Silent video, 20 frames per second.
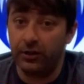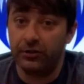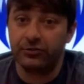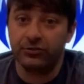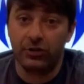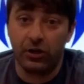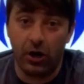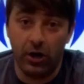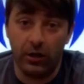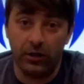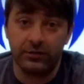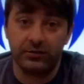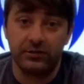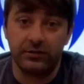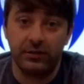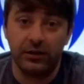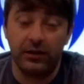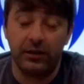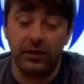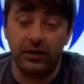us, call
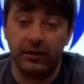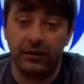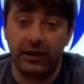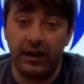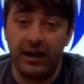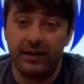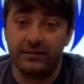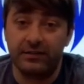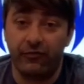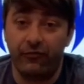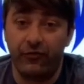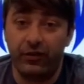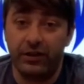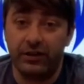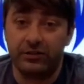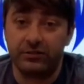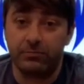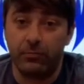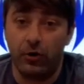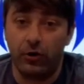us, the guys at Phoenix
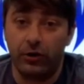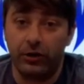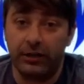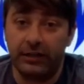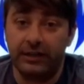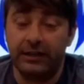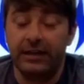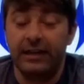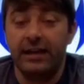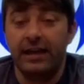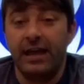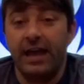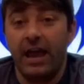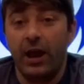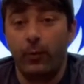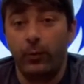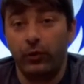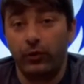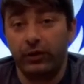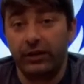Marketing, and
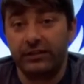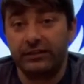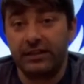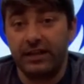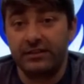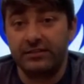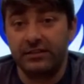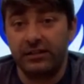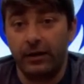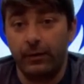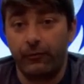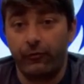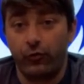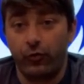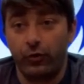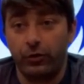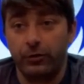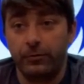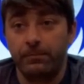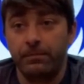we'll get that set up for
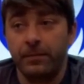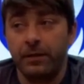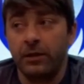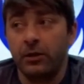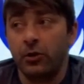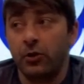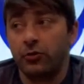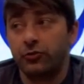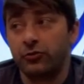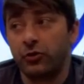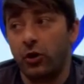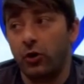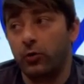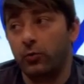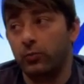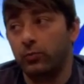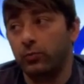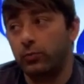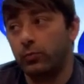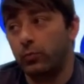you.
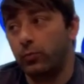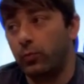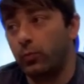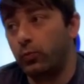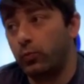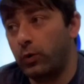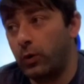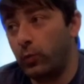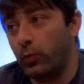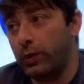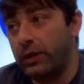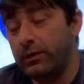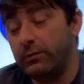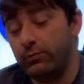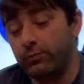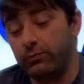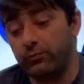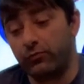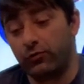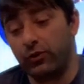So what we
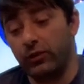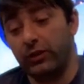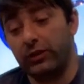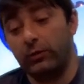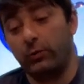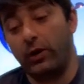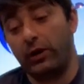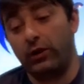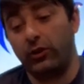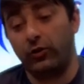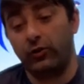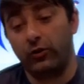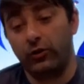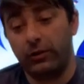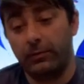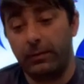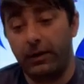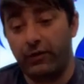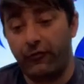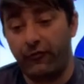really want to learn
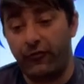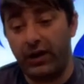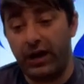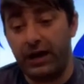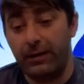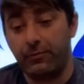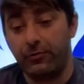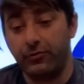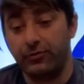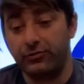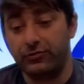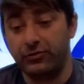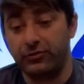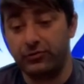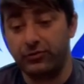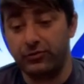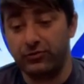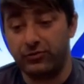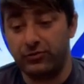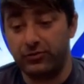about fiber
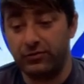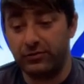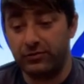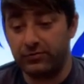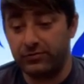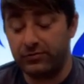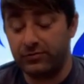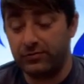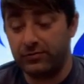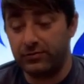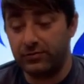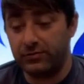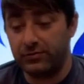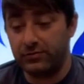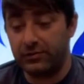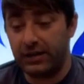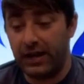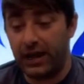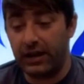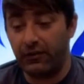is
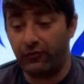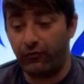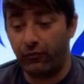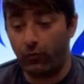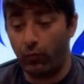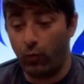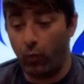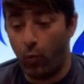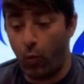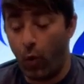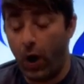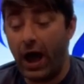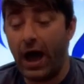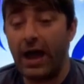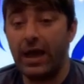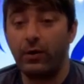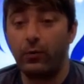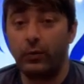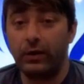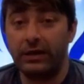kind of why
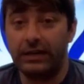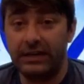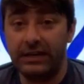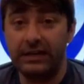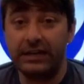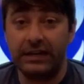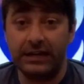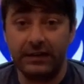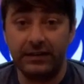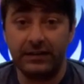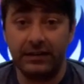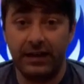we need it.